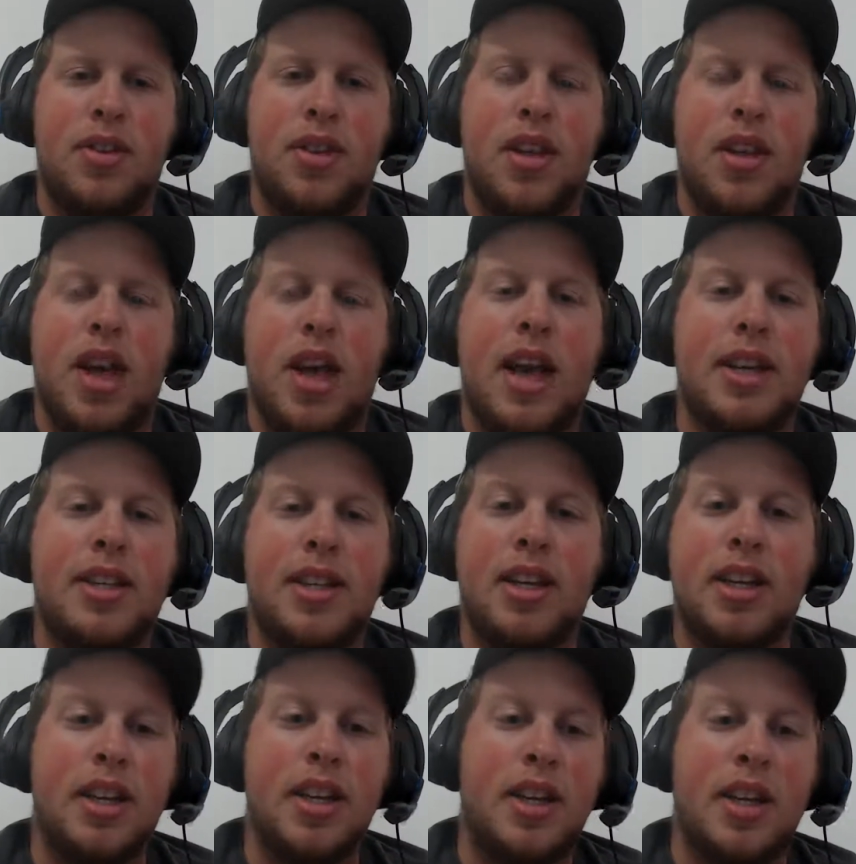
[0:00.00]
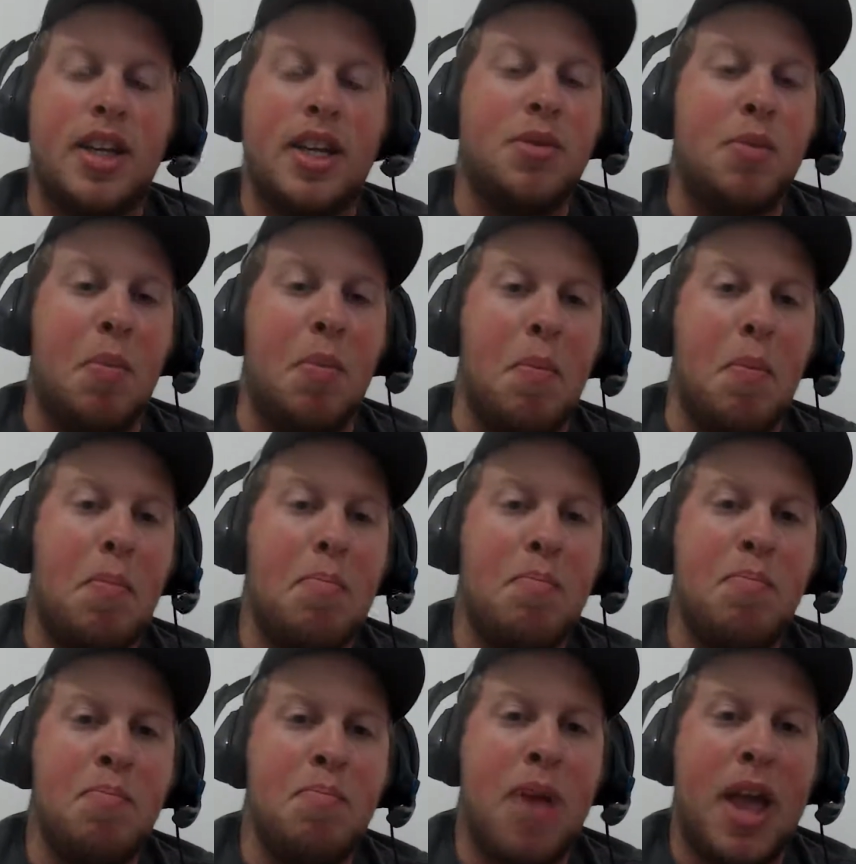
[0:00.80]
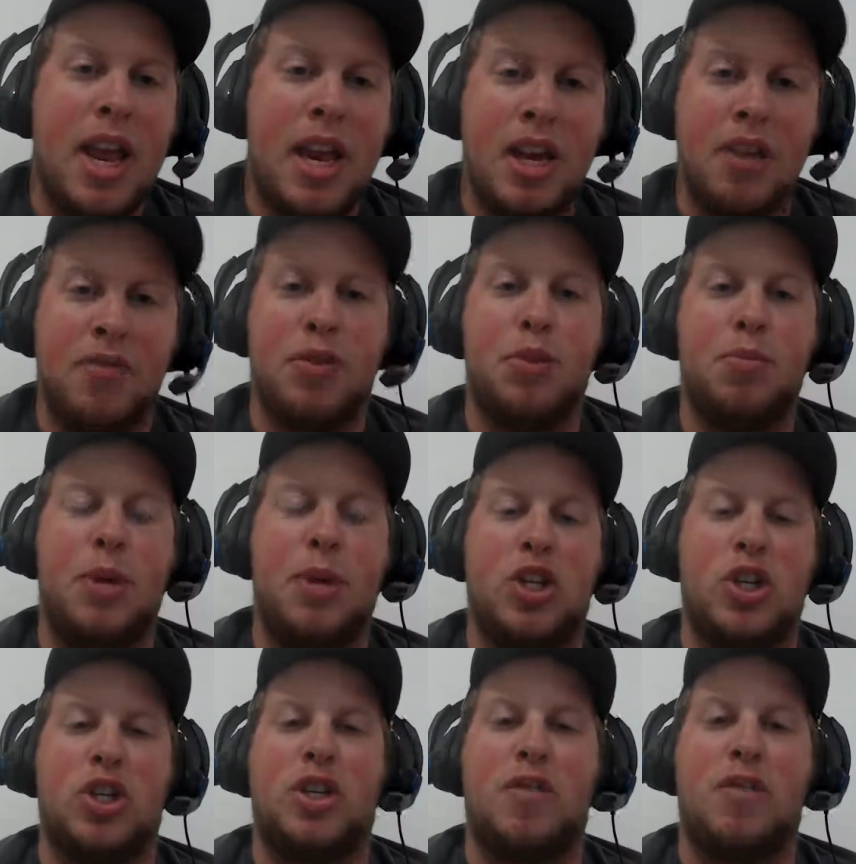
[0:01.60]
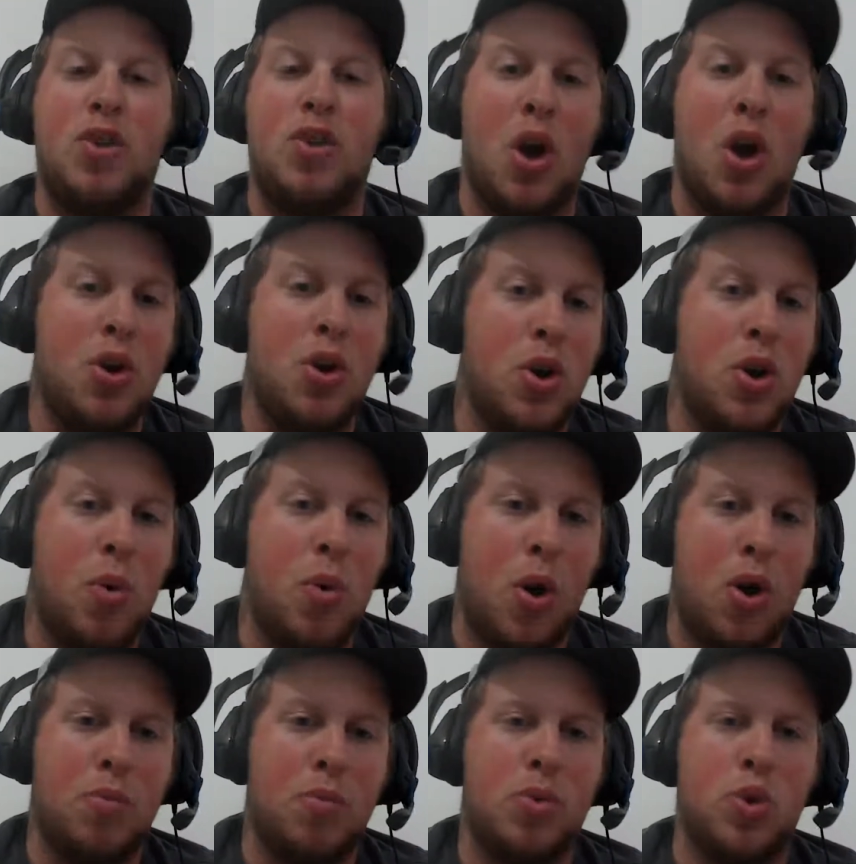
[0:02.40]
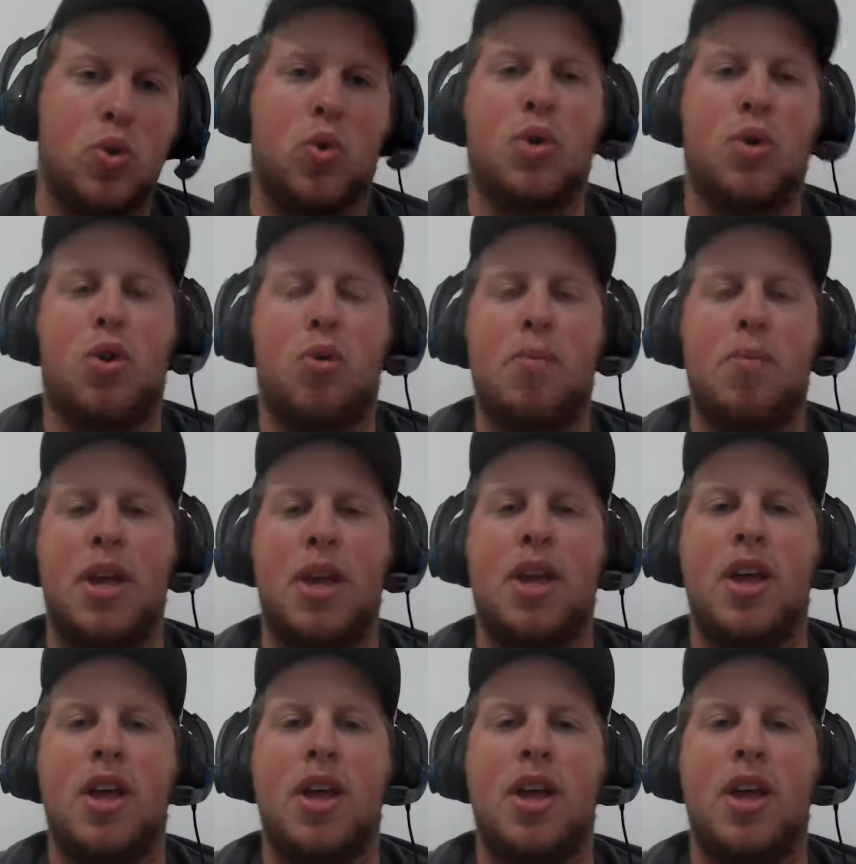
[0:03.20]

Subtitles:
A cichlid is many different species. If you go to an aquarium store, there'll be